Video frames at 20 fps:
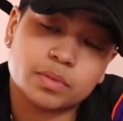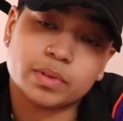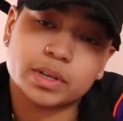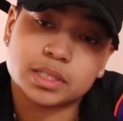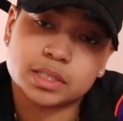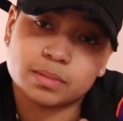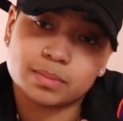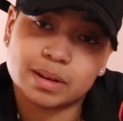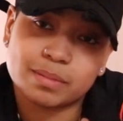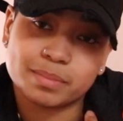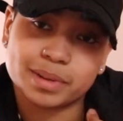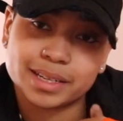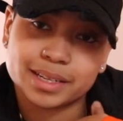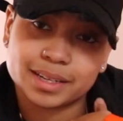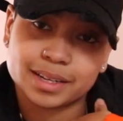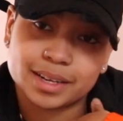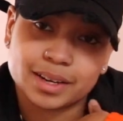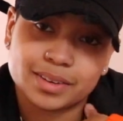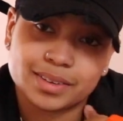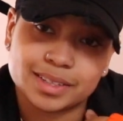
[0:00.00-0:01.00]

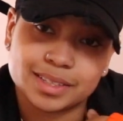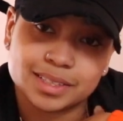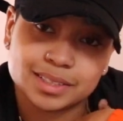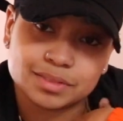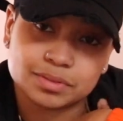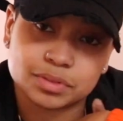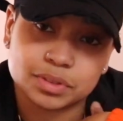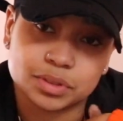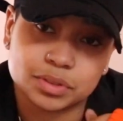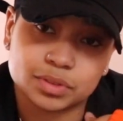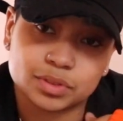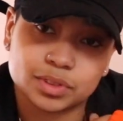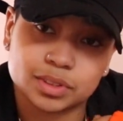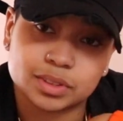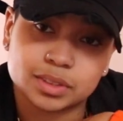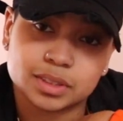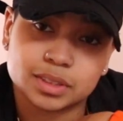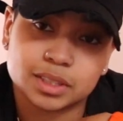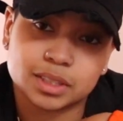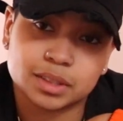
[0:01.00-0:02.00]

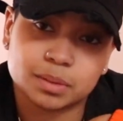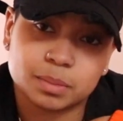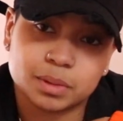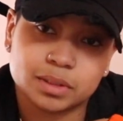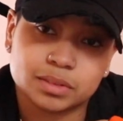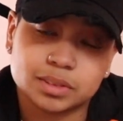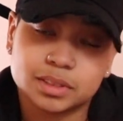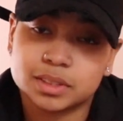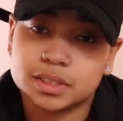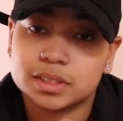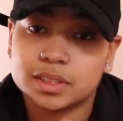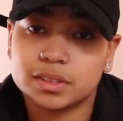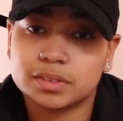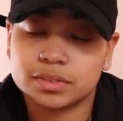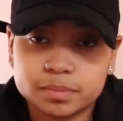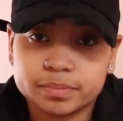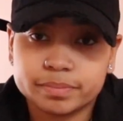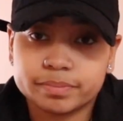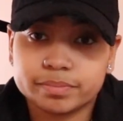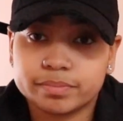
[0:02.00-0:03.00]

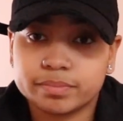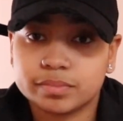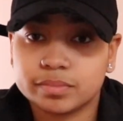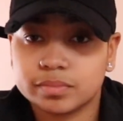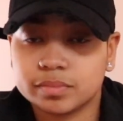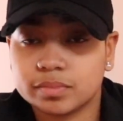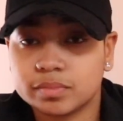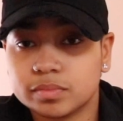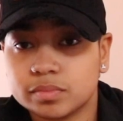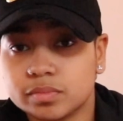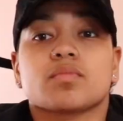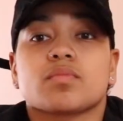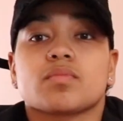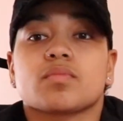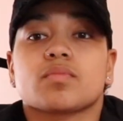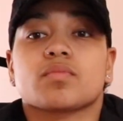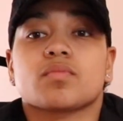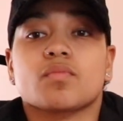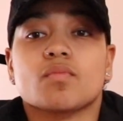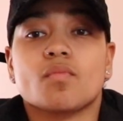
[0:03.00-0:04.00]

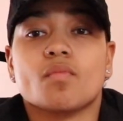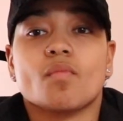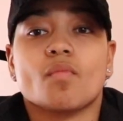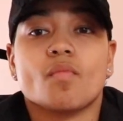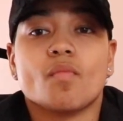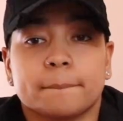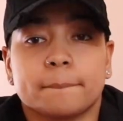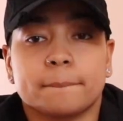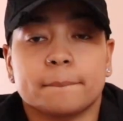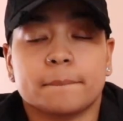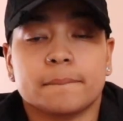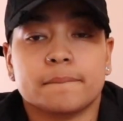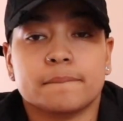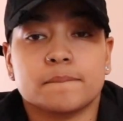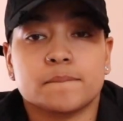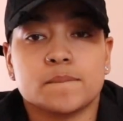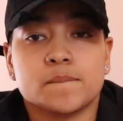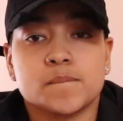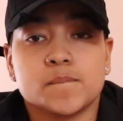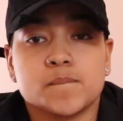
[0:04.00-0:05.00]

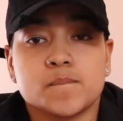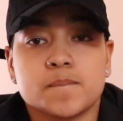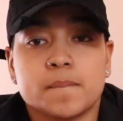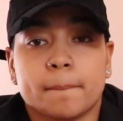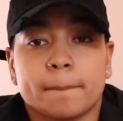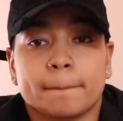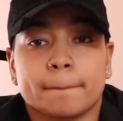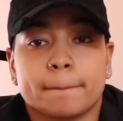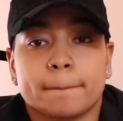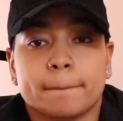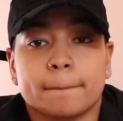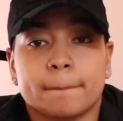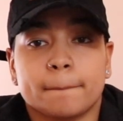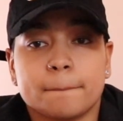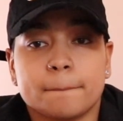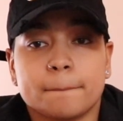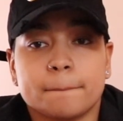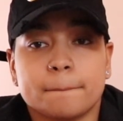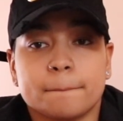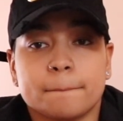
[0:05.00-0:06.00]

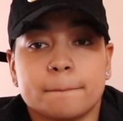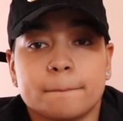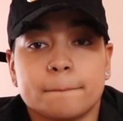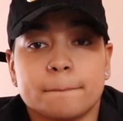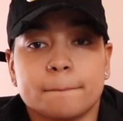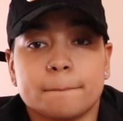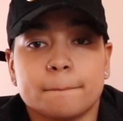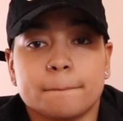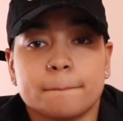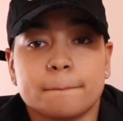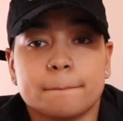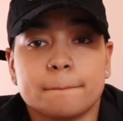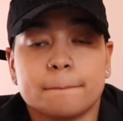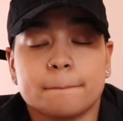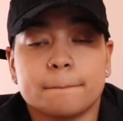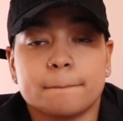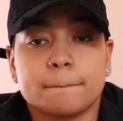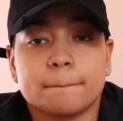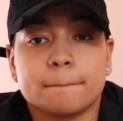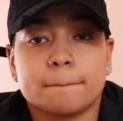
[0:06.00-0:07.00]

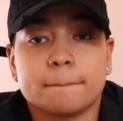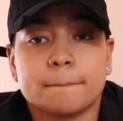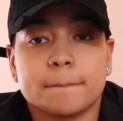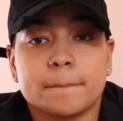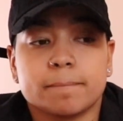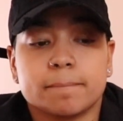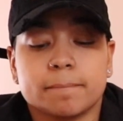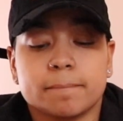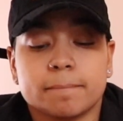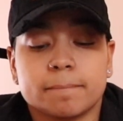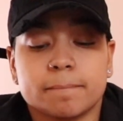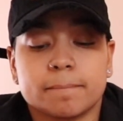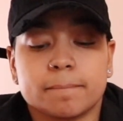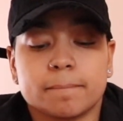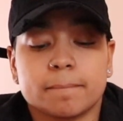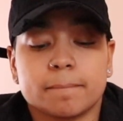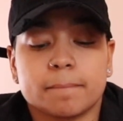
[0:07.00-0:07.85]
The person shown says nothing.